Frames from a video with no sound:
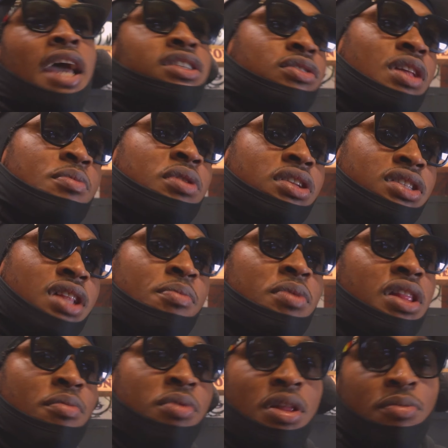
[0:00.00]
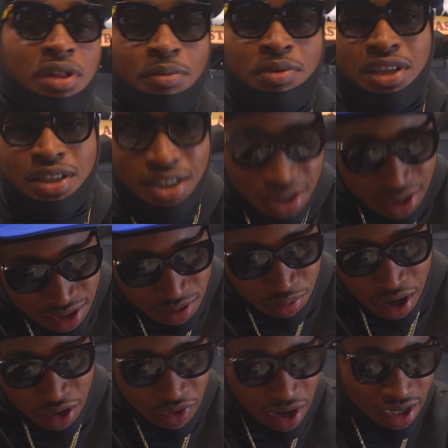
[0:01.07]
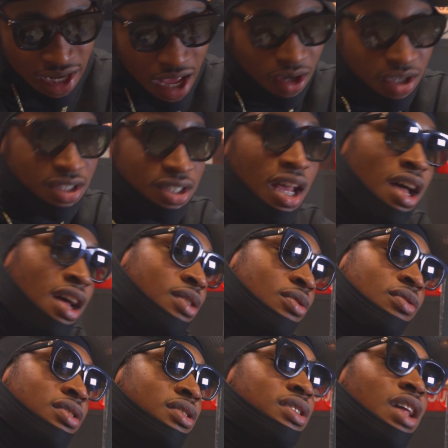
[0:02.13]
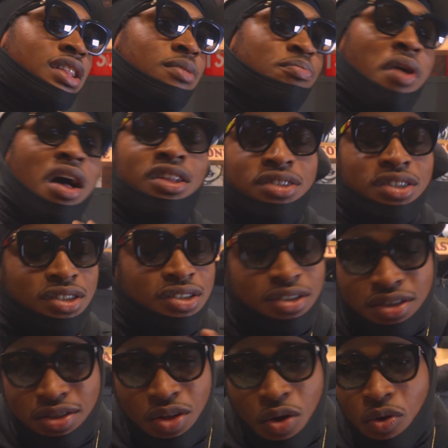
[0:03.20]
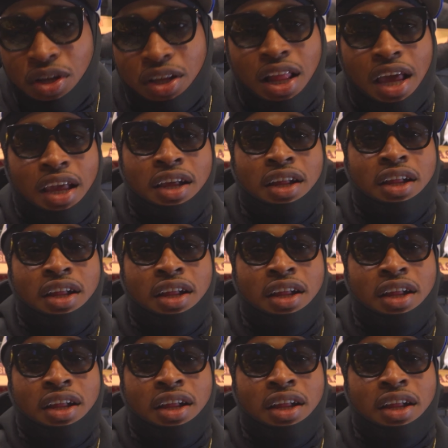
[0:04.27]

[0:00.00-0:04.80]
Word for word: right, so let me let me let me let me let me let this in the bar right now because I don't like the politics is annoying. Like